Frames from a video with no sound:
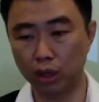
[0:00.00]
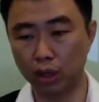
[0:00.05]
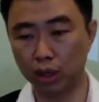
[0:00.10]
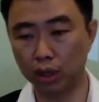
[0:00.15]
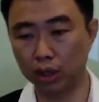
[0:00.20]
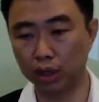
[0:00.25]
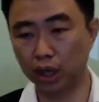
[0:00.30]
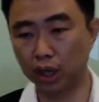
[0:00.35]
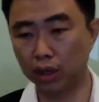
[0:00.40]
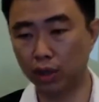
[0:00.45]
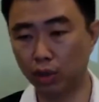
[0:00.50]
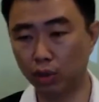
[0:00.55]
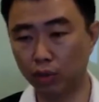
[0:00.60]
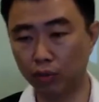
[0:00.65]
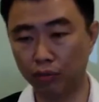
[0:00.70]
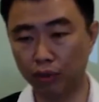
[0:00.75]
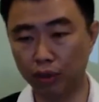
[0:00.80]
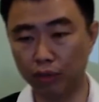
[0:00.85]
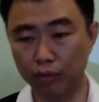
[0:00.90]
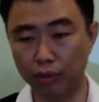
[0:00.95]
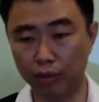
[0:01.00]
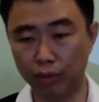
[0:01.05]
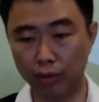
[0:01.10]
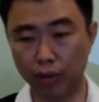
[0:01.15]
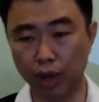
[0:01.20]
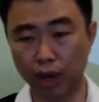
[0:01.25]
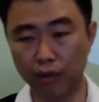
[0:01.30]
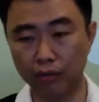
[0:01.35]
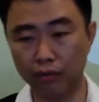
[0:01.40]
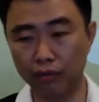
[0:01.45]
there are no favorable,
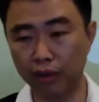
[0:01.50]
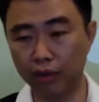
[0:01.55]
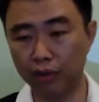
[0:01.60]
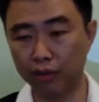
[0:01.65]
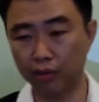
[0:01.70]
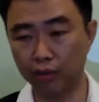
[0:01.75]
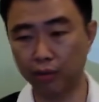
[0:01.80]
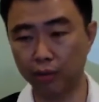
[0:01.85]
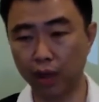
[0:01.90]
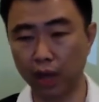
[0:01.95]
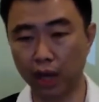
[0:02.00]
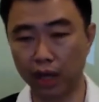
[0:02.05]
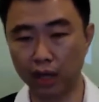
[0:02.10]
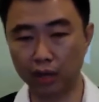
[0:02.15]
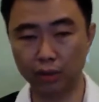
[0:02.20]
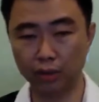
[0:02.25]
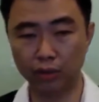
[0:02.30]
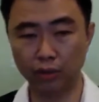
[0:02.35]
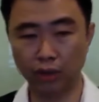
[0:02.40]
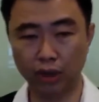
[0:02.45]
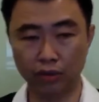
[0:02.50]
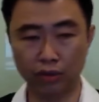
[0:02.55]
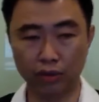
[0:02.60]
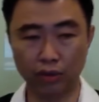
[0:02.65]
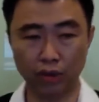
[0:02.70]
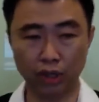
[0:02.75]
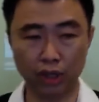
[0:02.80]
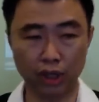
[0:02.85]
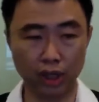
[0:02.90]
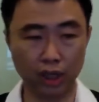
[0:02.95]
unfavorable element. We have
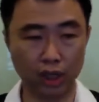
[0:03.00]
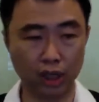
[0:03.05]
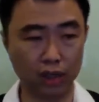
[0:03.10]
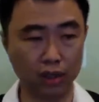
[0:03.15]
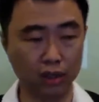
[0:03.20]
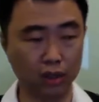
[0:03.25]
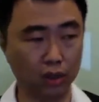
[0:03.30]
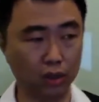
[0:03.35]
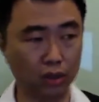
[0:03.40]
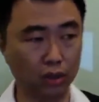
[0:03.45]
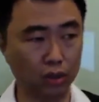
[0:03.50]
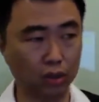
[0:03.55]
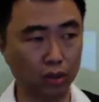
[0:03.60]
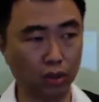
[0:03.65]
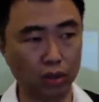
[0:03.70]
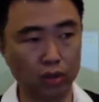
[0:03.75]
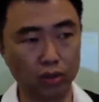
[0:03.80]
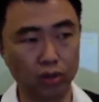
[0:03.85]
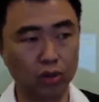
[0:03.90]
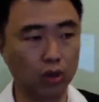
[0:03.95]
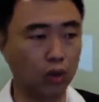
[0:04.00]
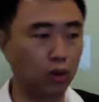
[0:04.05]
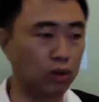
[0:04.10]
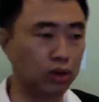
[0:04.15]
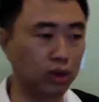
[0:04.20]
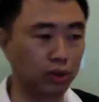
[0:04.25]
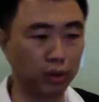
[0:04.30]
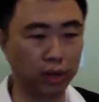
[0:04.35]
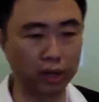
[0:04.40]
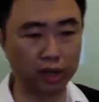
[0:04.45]
already, thrown away